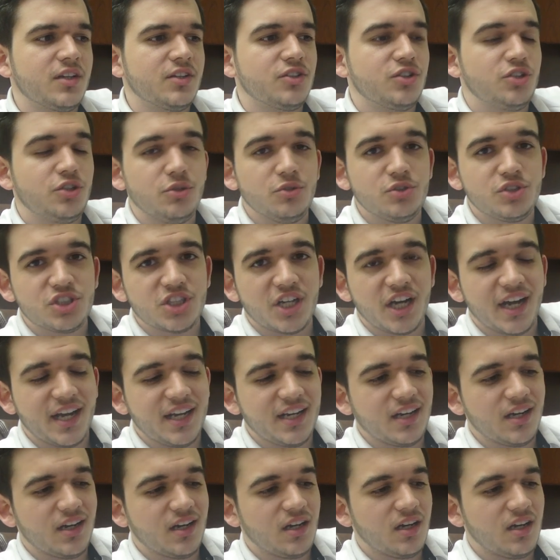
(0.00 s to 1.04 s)
to
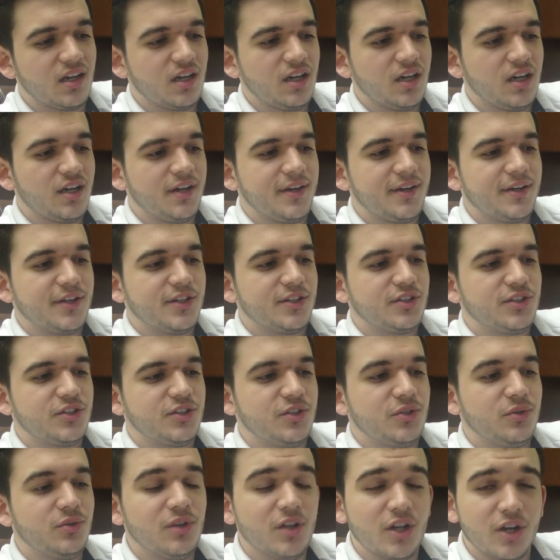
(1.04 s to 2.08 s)
China
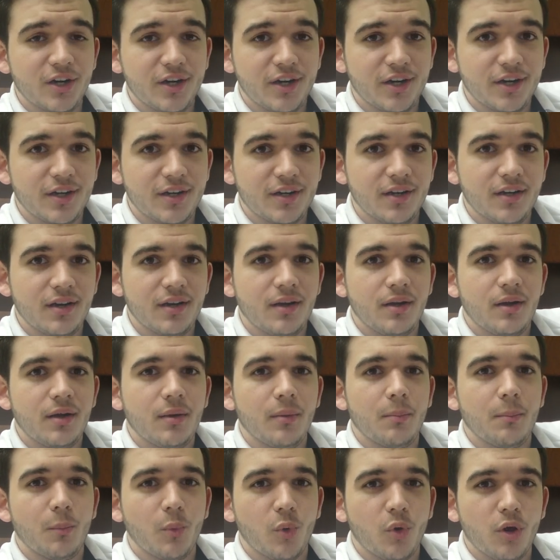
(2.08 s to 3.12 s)
to learn
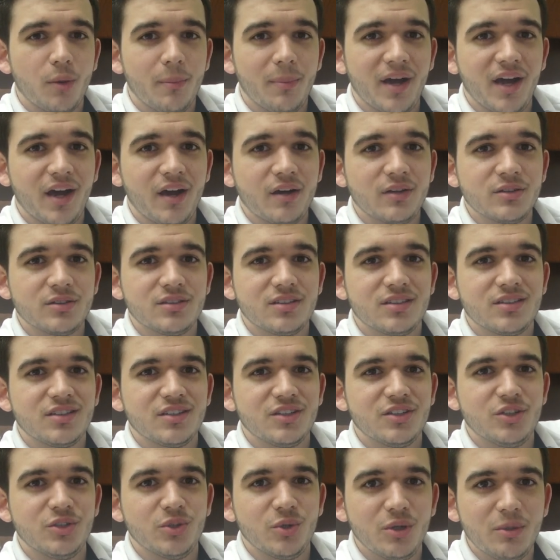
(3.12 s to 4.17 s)
more about
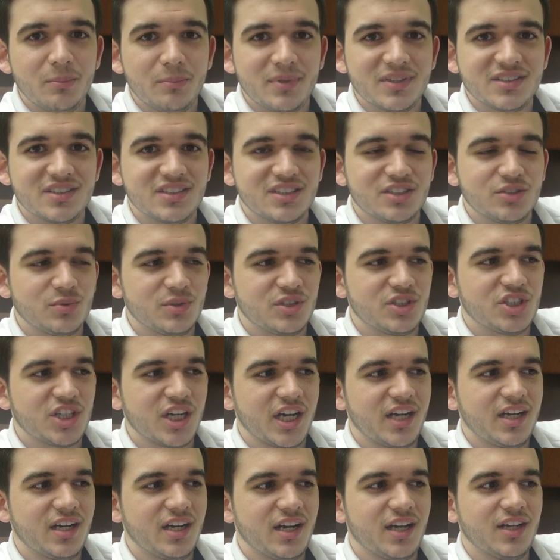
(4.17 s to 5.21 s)
doing business with
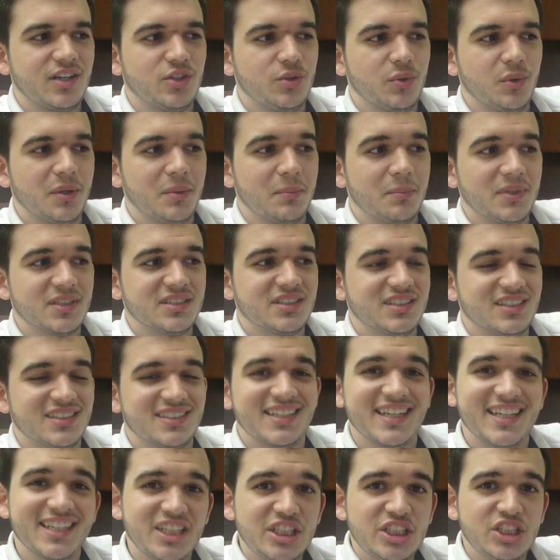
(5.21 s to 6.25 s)
China, doing business
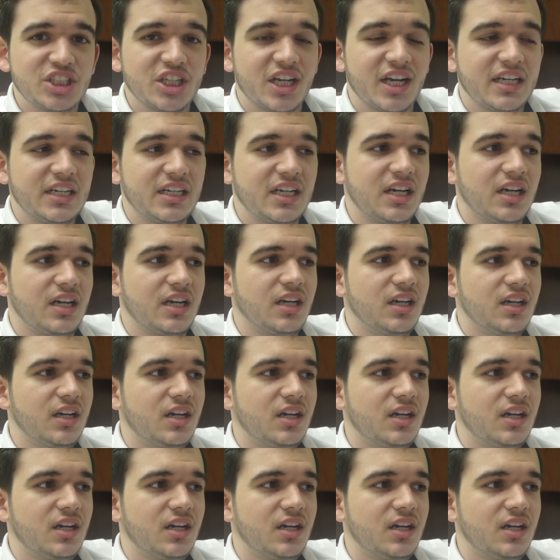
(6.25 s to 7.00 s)
in China,